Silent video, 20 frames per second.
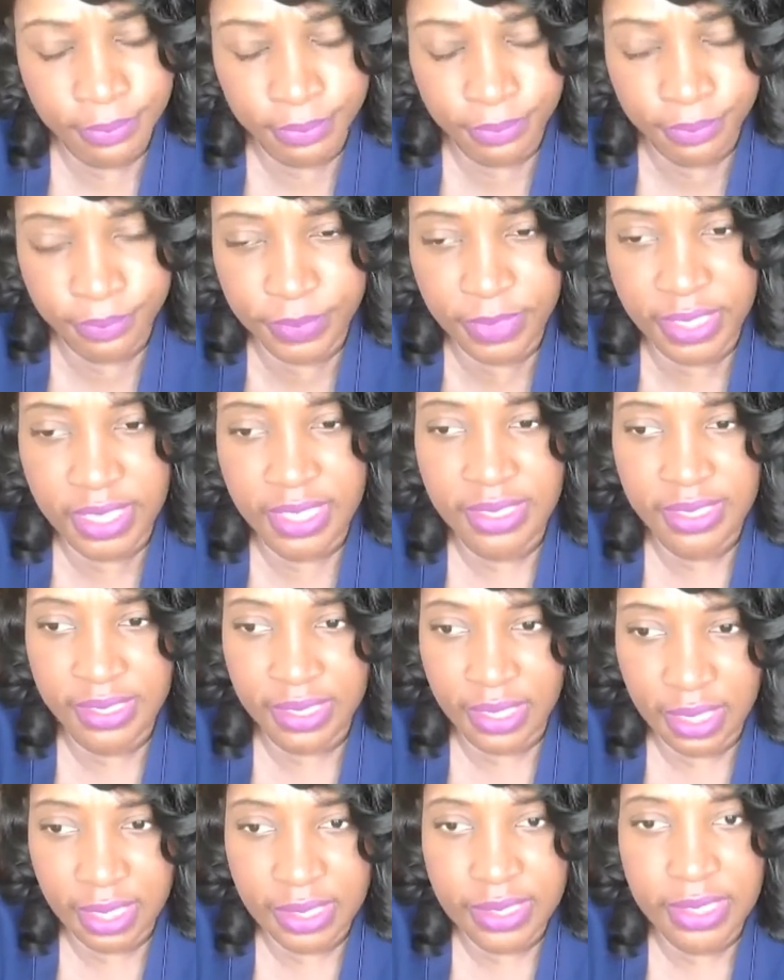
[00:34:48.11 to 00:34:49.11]
And his
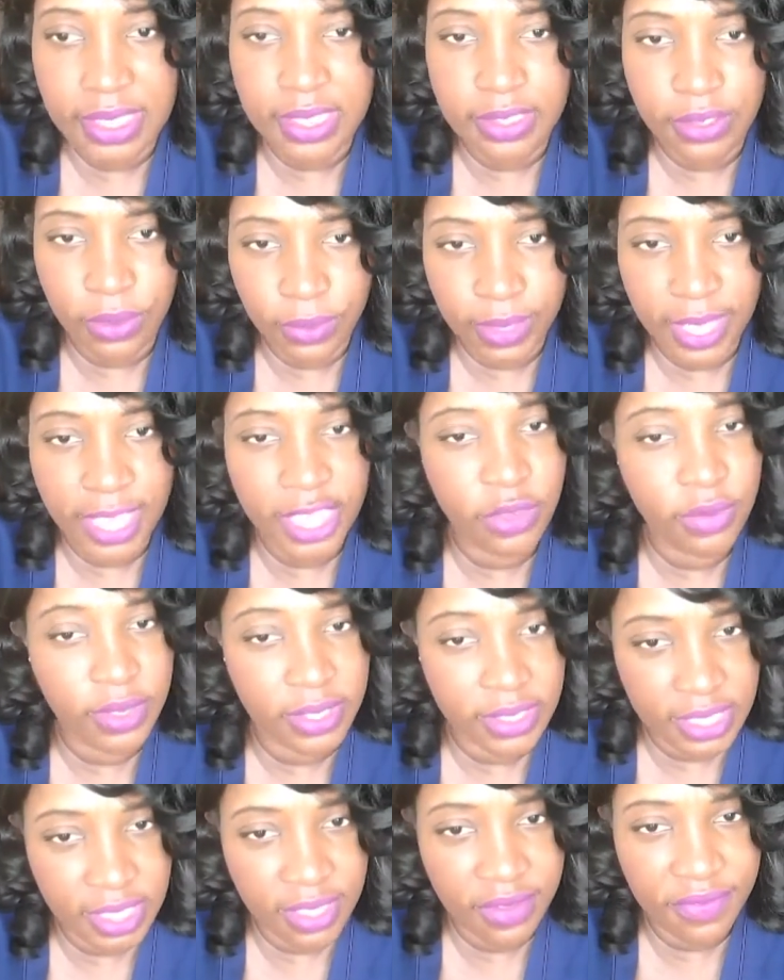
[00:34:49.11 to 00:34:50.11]
son says, okay, you
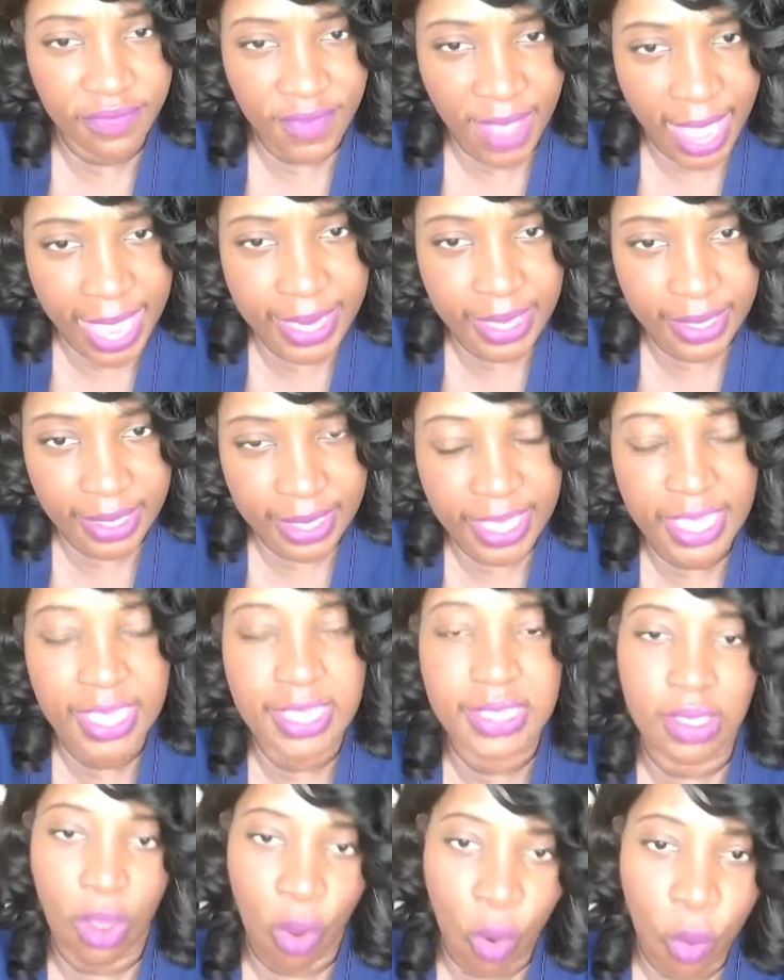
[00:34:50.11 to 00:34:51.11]
can tell finally he
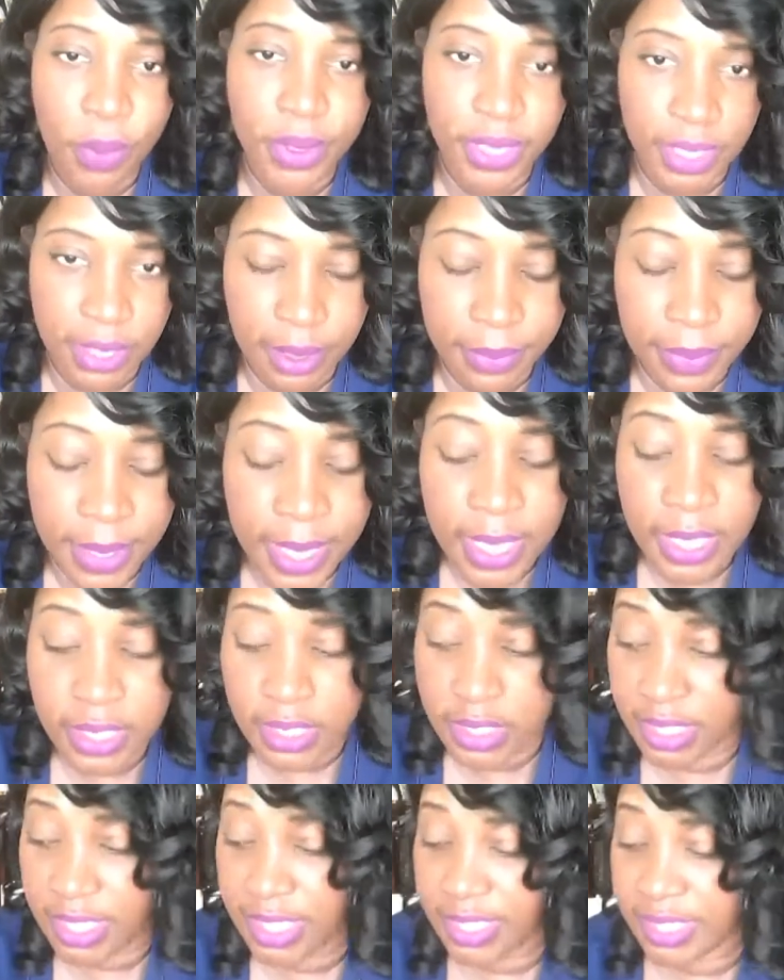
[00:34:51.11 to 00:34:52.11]
has opened up
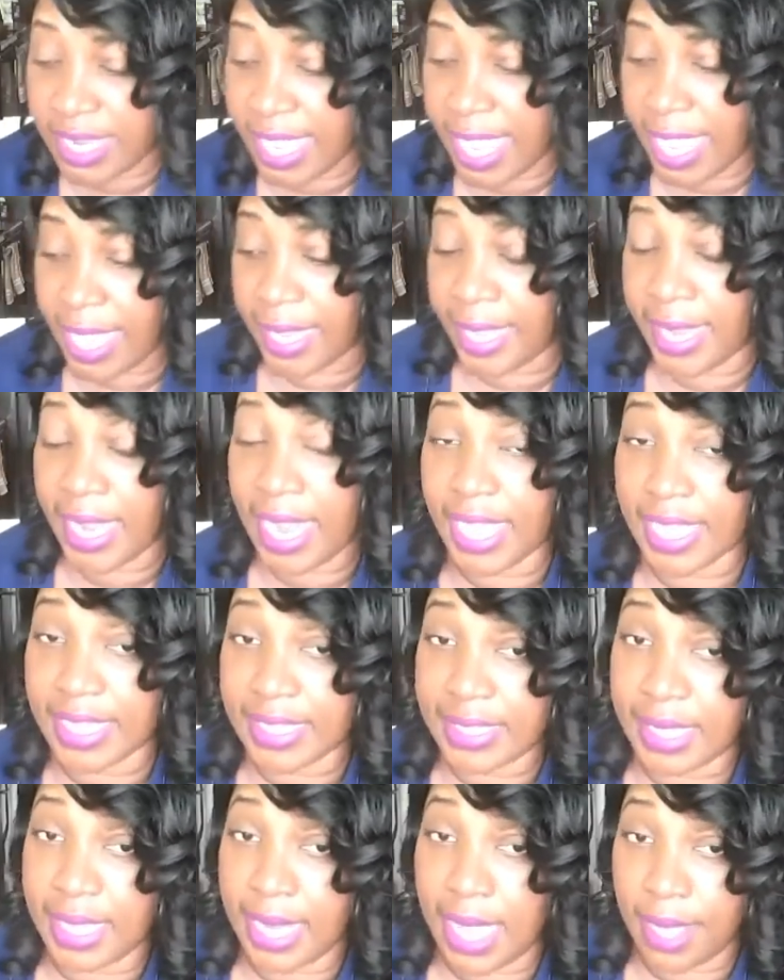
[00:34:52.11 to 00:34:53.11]
to his daddy. And like
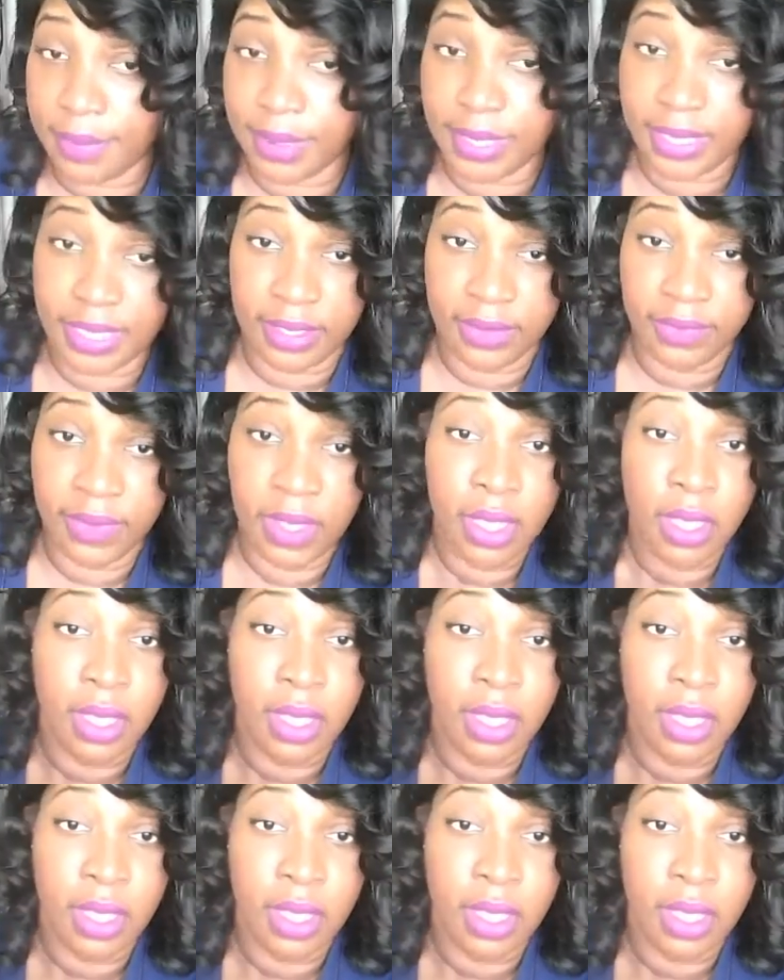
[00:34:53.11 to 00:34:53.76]
I said, I believe